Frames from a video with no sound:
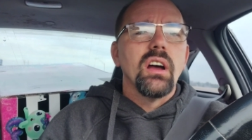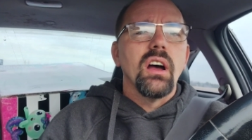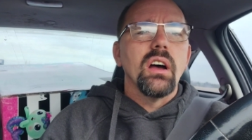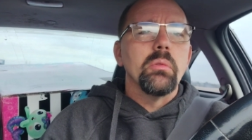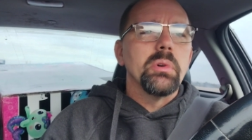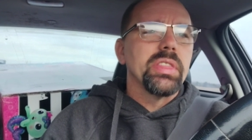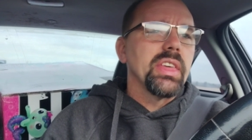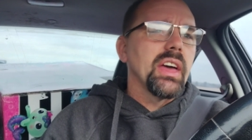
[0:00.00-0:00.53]

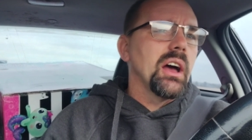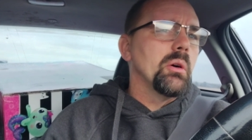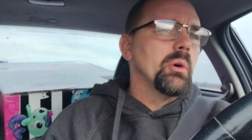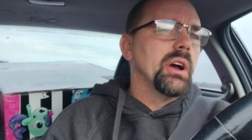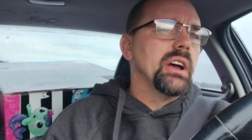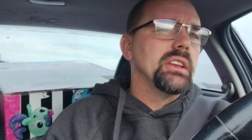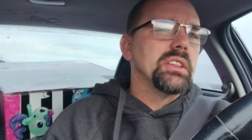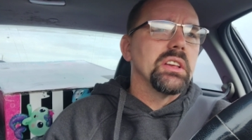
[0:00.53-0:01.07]
Uh, but that
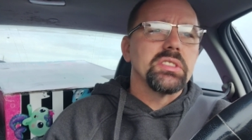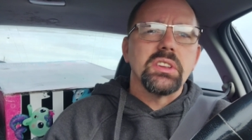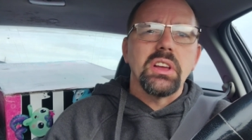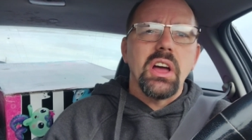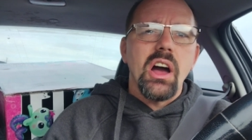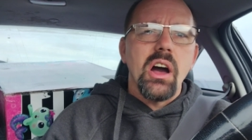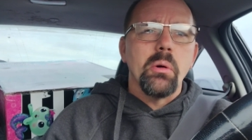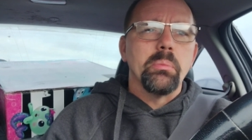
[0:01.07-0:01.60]
way, it
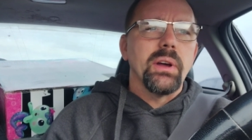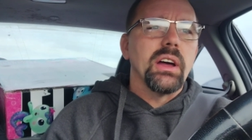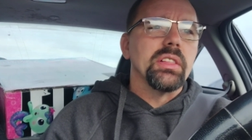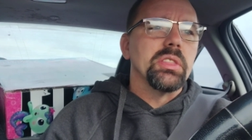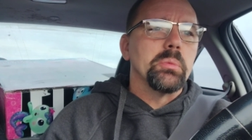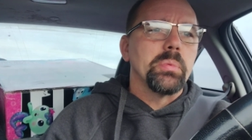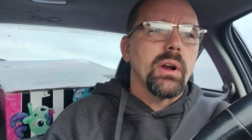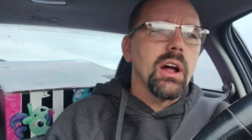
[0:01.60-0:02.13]
doesn't
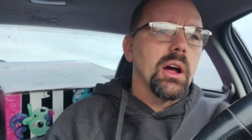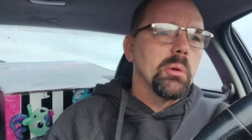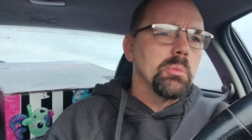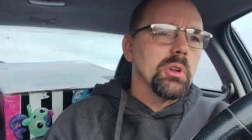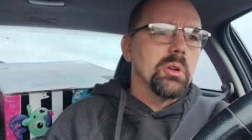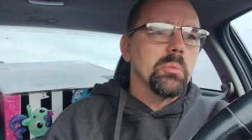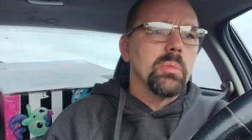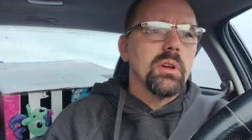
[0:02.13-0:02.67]
compound the
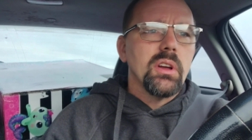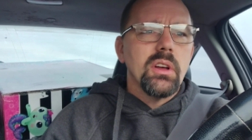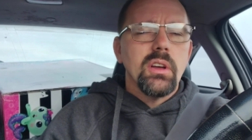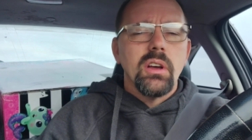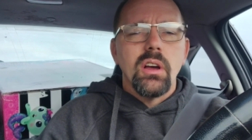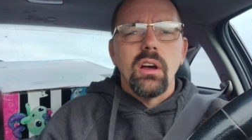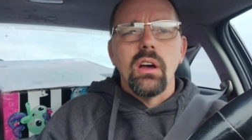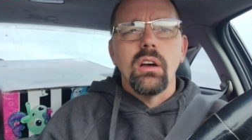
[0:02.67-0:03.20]

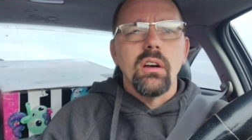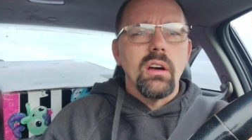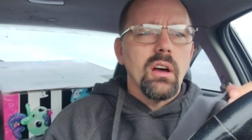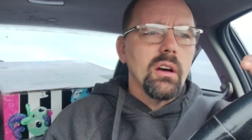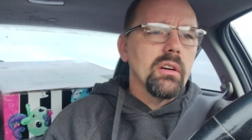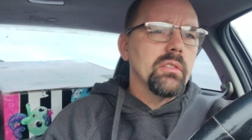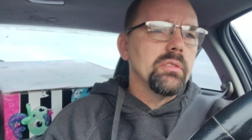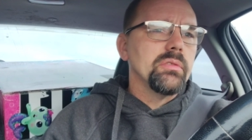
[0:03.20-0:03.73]
problem uh,
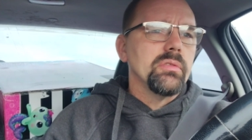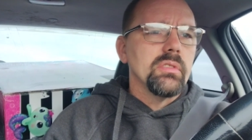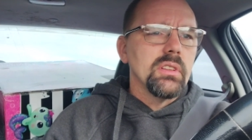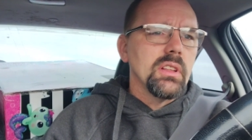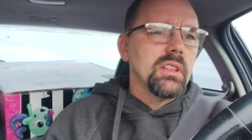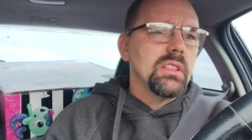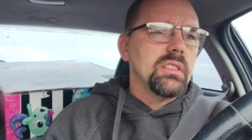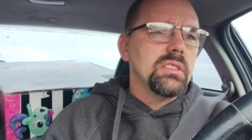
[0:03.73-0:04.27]
of,
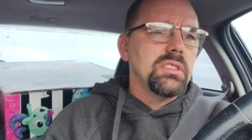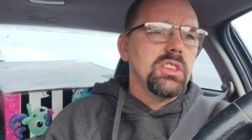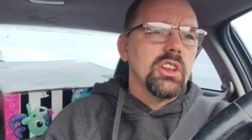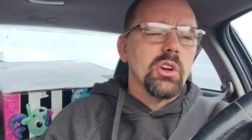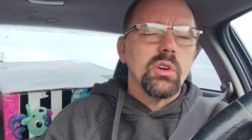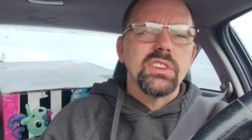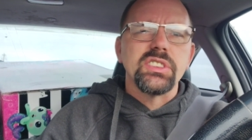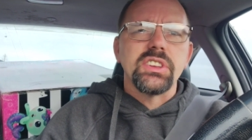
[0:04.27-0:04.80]
you
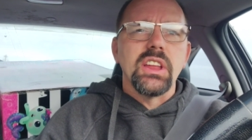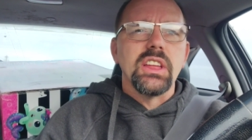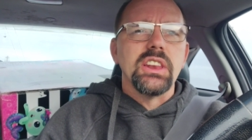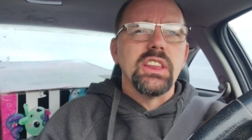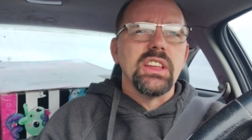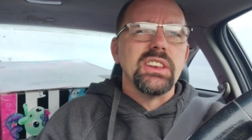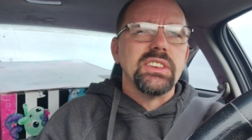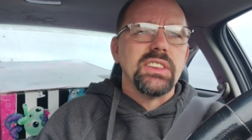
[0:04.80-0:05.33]
know,
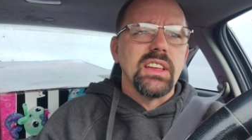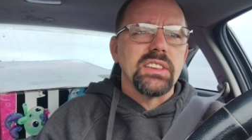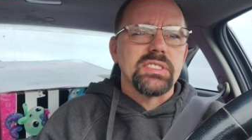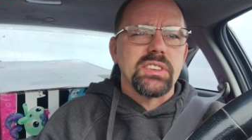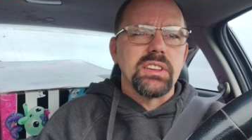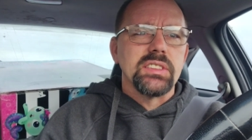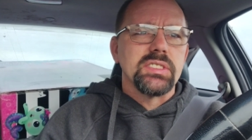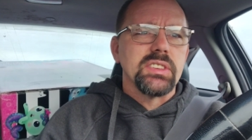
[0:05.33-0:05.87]
extended
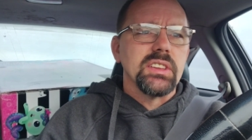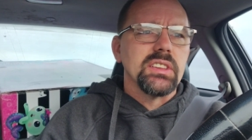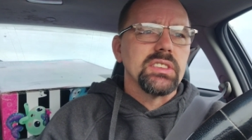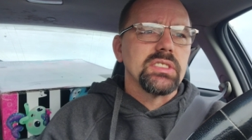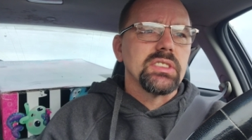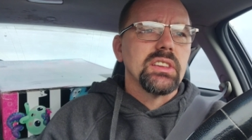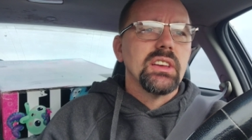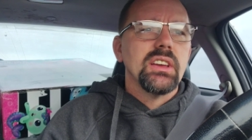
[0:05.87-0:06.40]

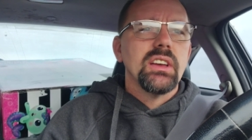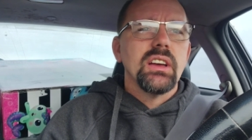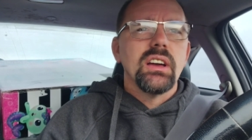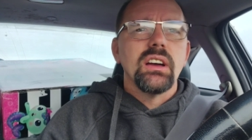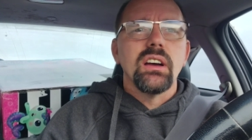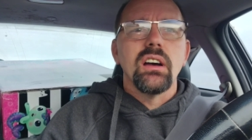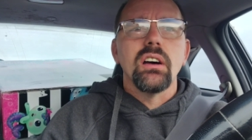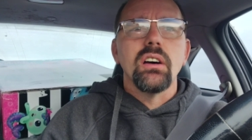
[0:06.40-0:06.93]
distances
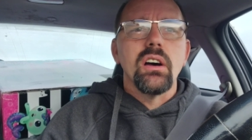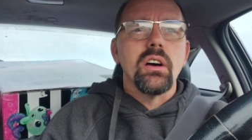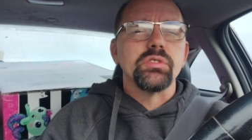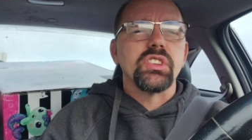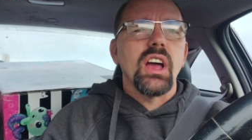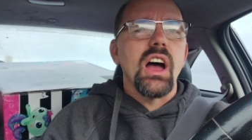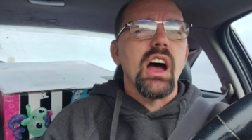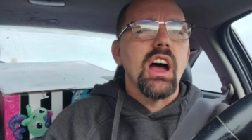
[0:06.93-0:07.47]
uh,
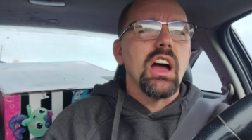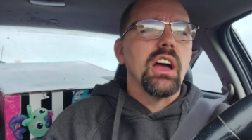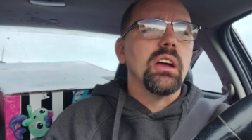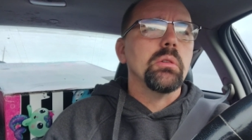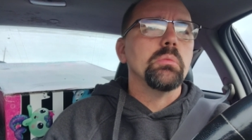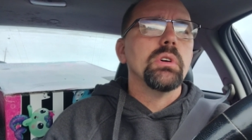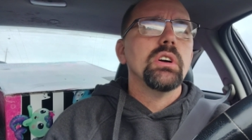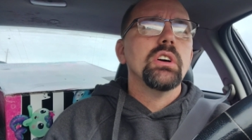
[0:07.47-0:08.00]
of
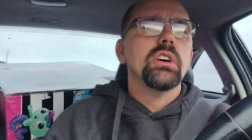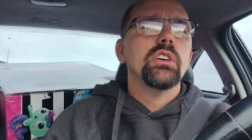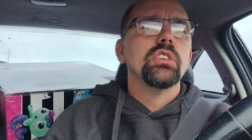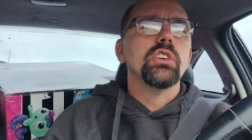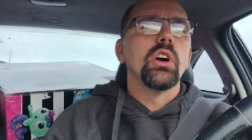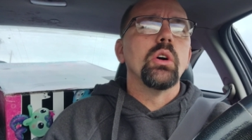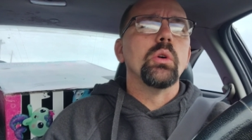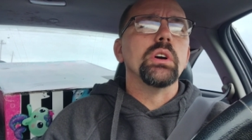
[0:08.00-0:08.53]

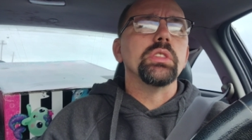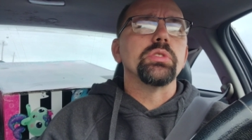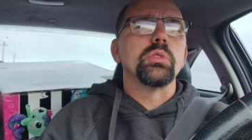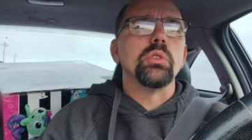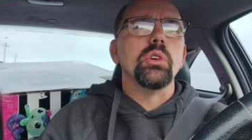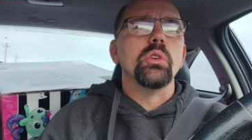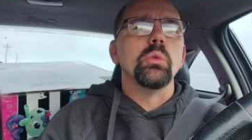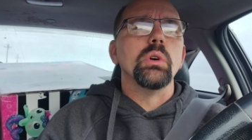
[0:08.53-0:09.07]
time going
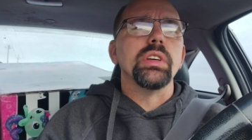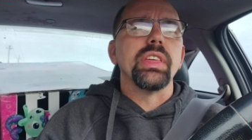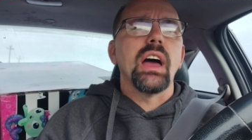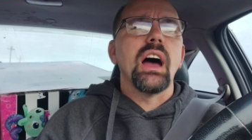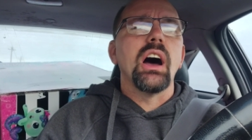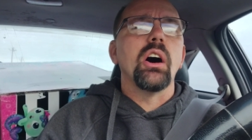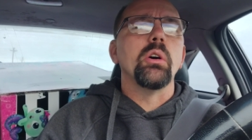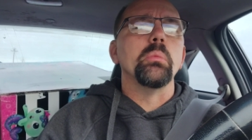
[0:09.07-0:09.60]
through
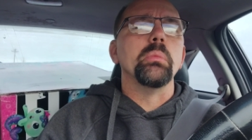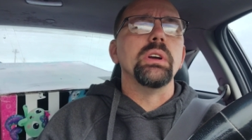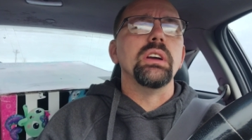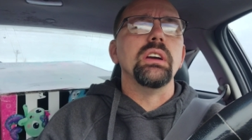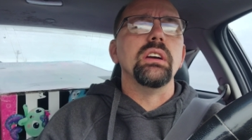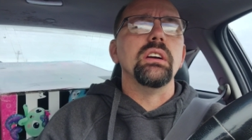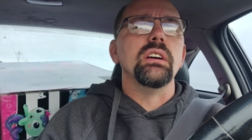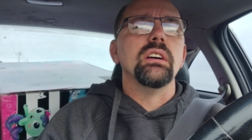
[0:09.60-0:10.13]
without
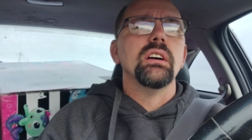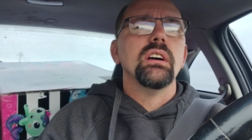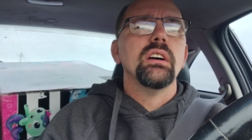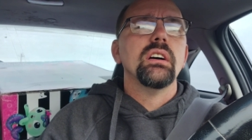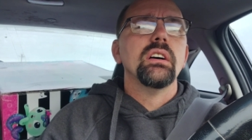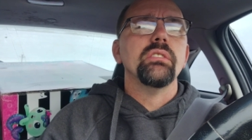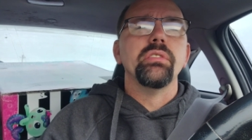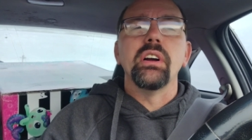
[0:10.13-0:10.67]
me
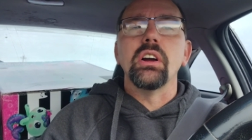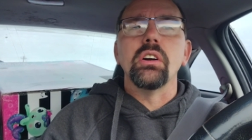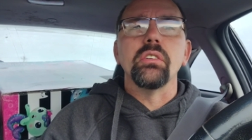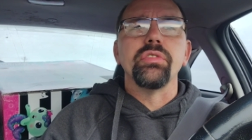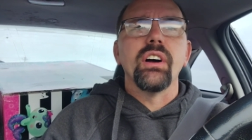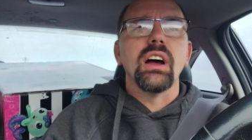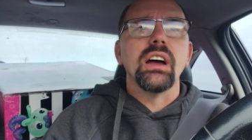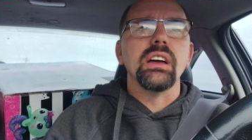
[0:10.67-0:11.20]

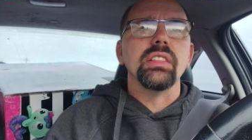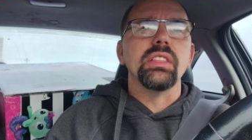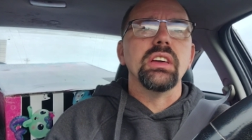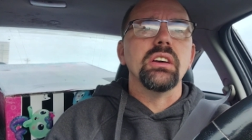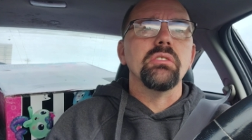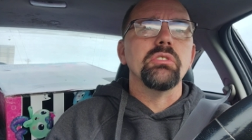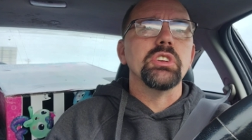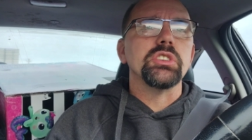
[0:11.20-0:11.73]
verifying
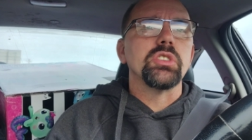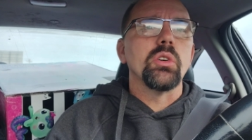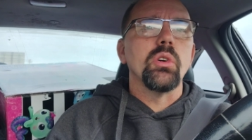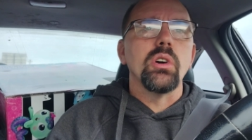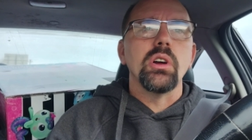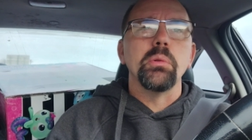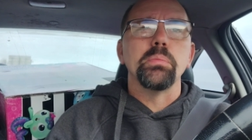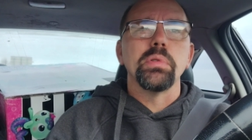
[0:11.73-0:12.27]
the
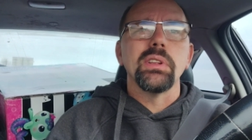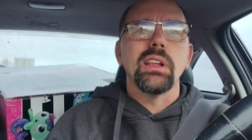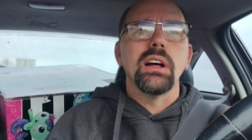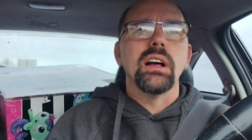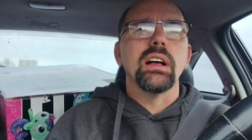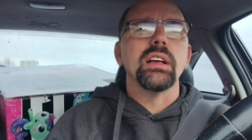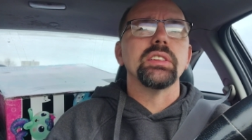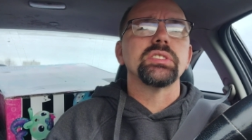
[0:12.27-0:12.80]
inventory.
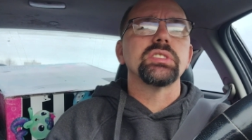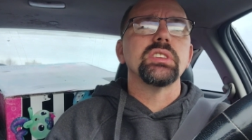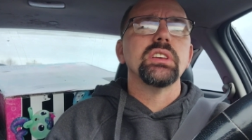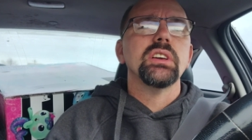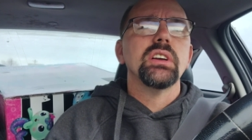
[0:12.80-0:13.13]
Plus,